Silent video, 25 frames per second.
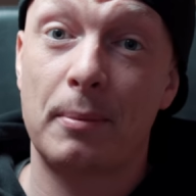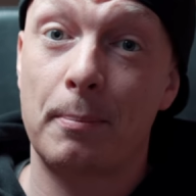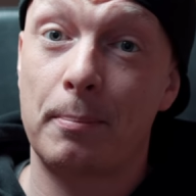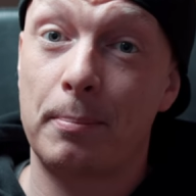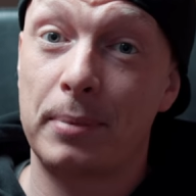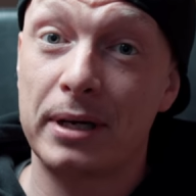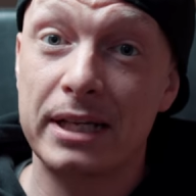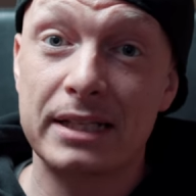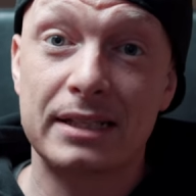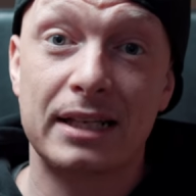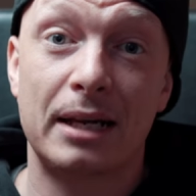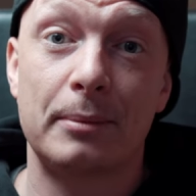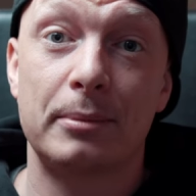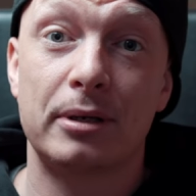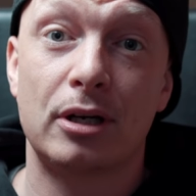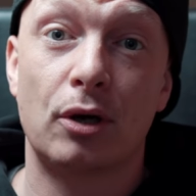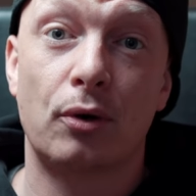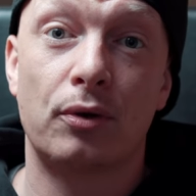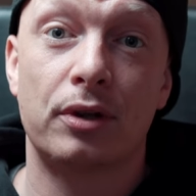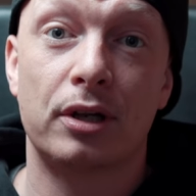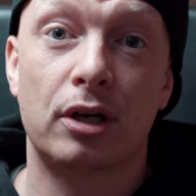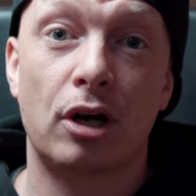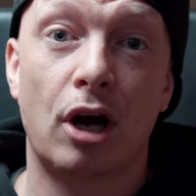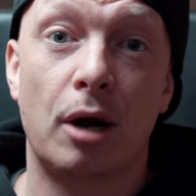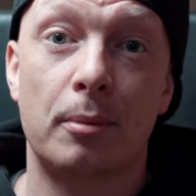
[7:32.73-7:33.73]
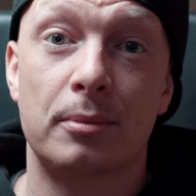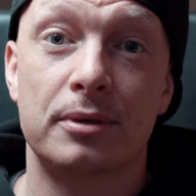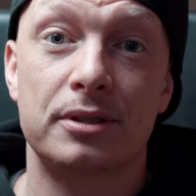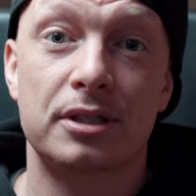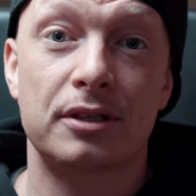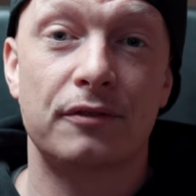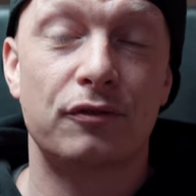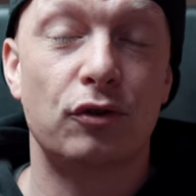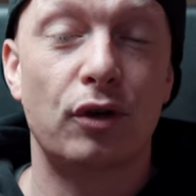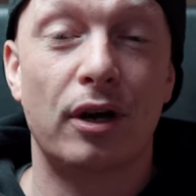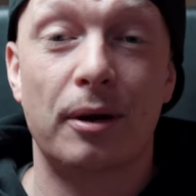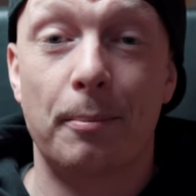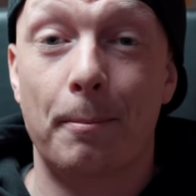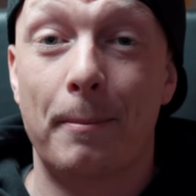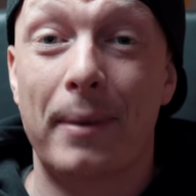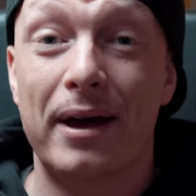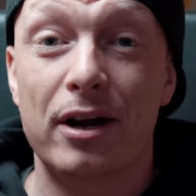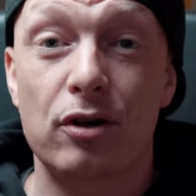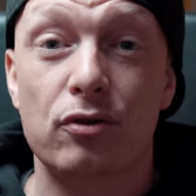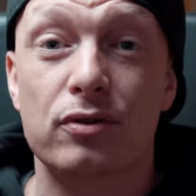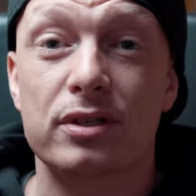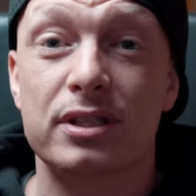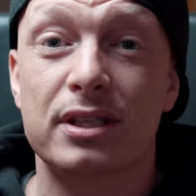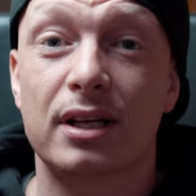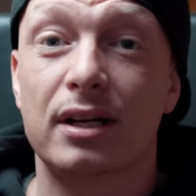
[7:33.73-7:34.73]
Please let me know in the comments if you had
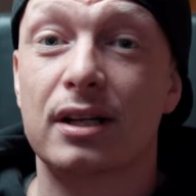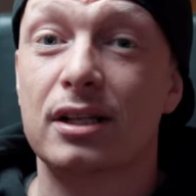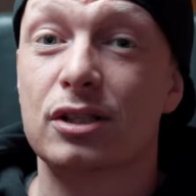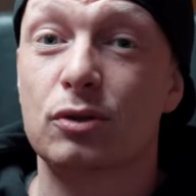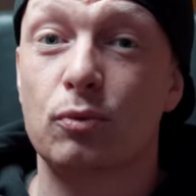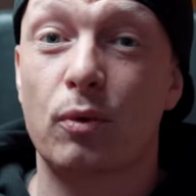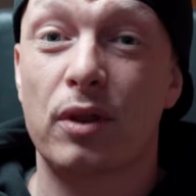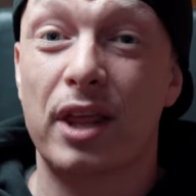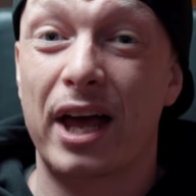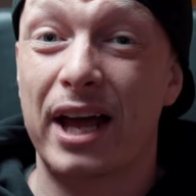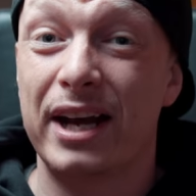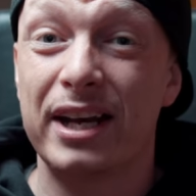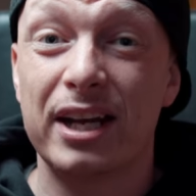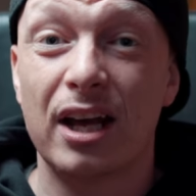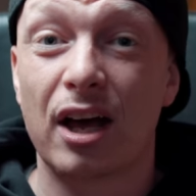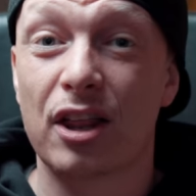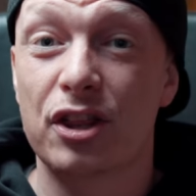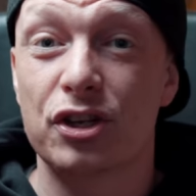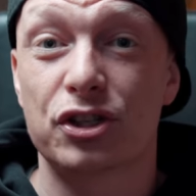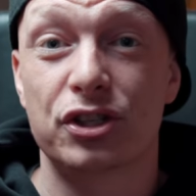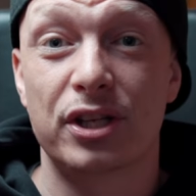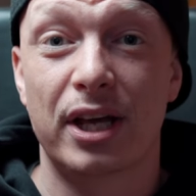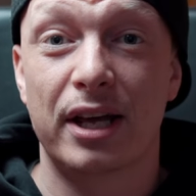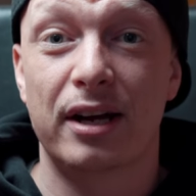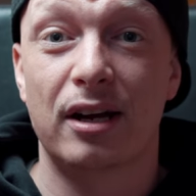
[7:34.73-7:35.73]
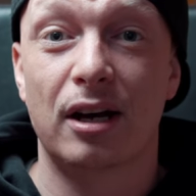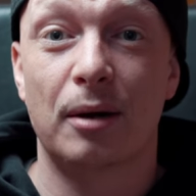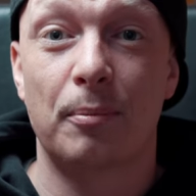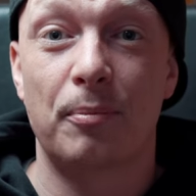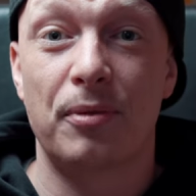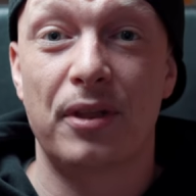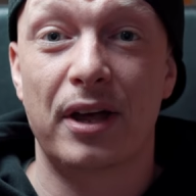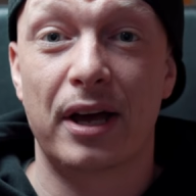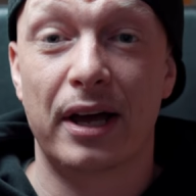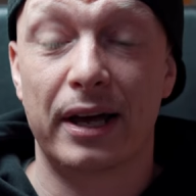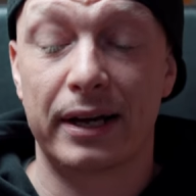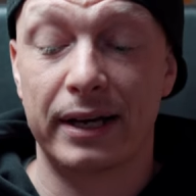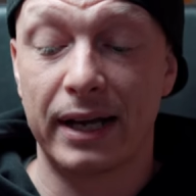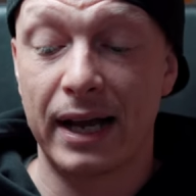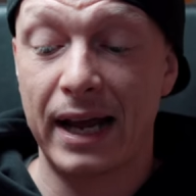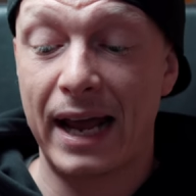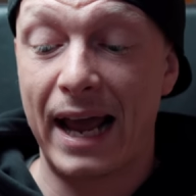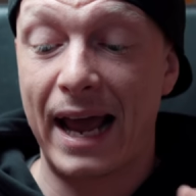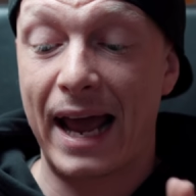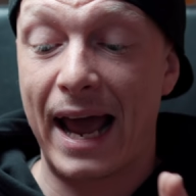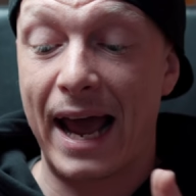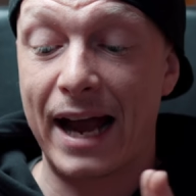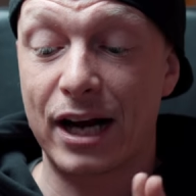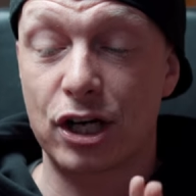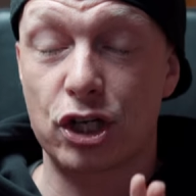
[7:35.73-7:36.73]
better results with any other setup that
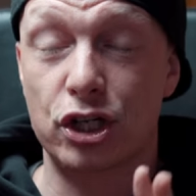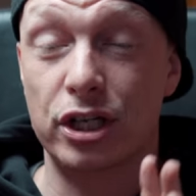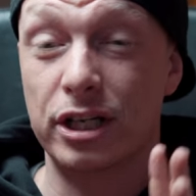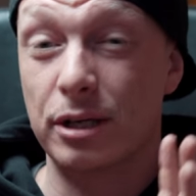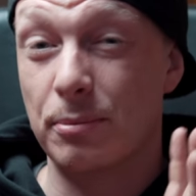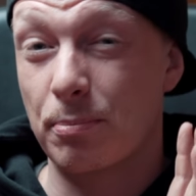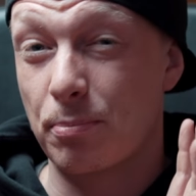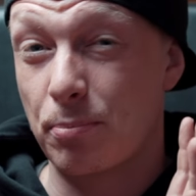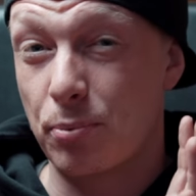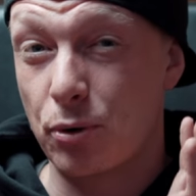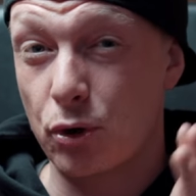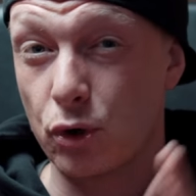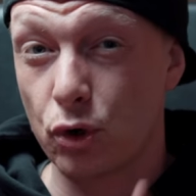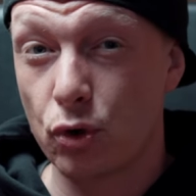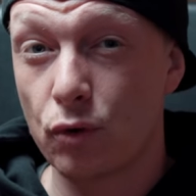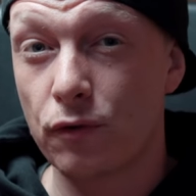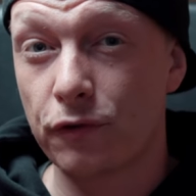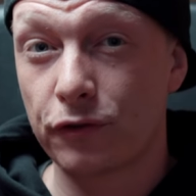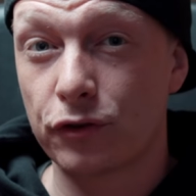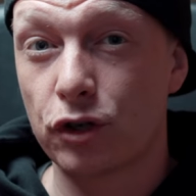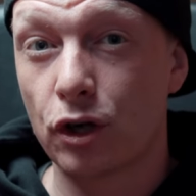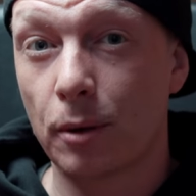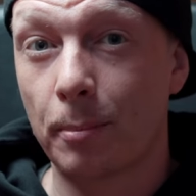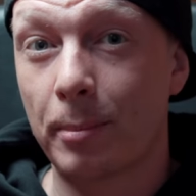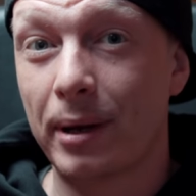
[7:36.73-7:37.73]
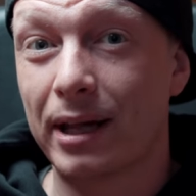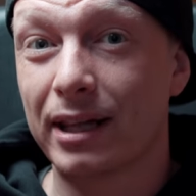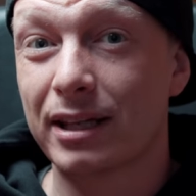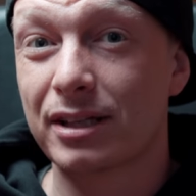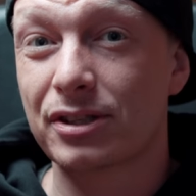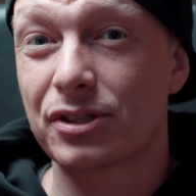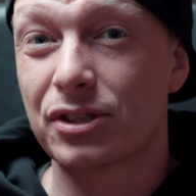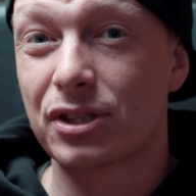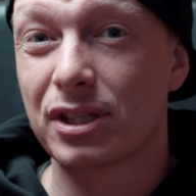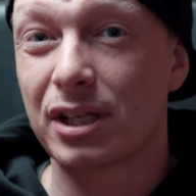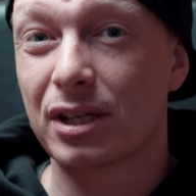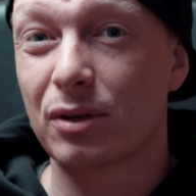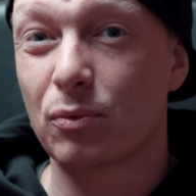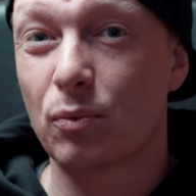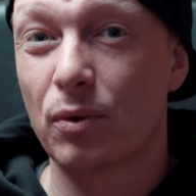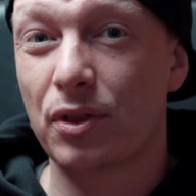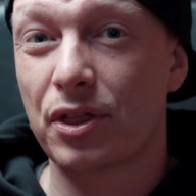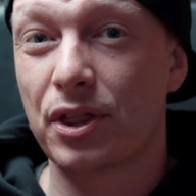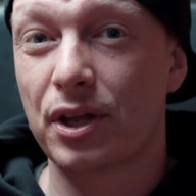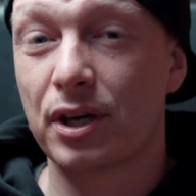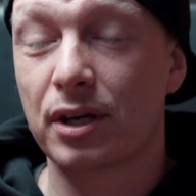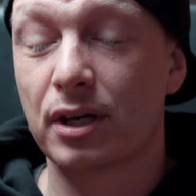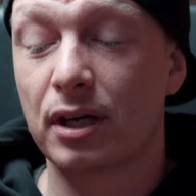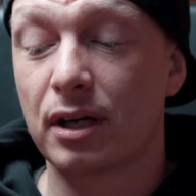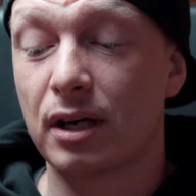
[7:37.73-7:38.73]
actually improved your balancing with
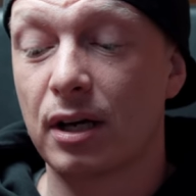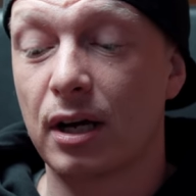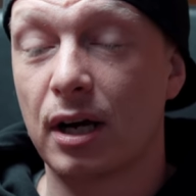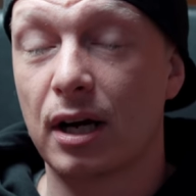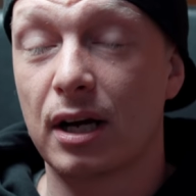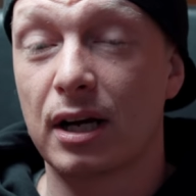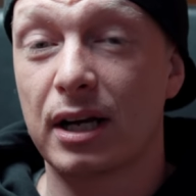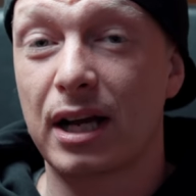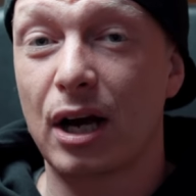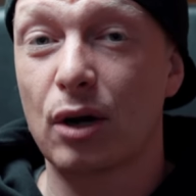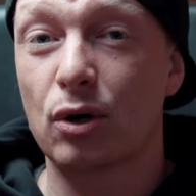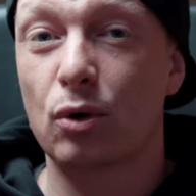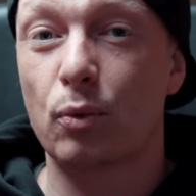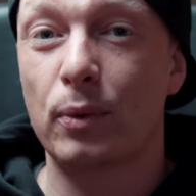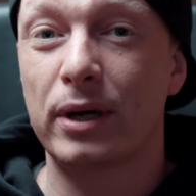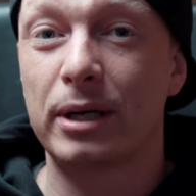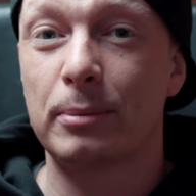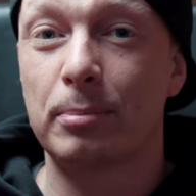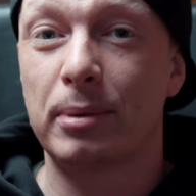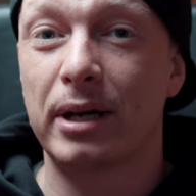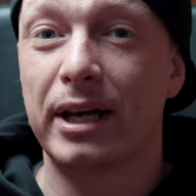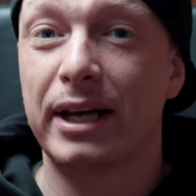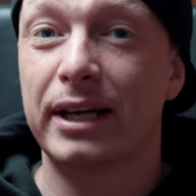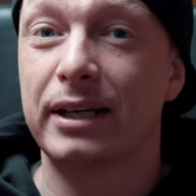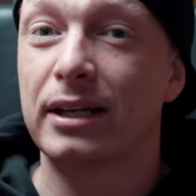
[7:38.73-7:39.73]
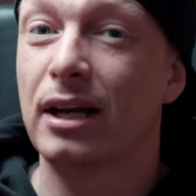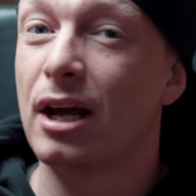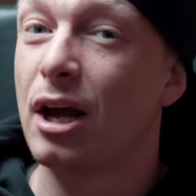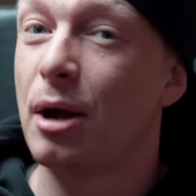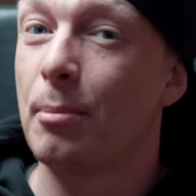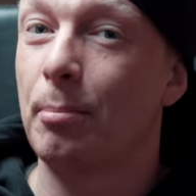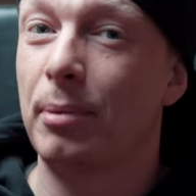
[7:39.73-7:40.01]
the counterweight plate.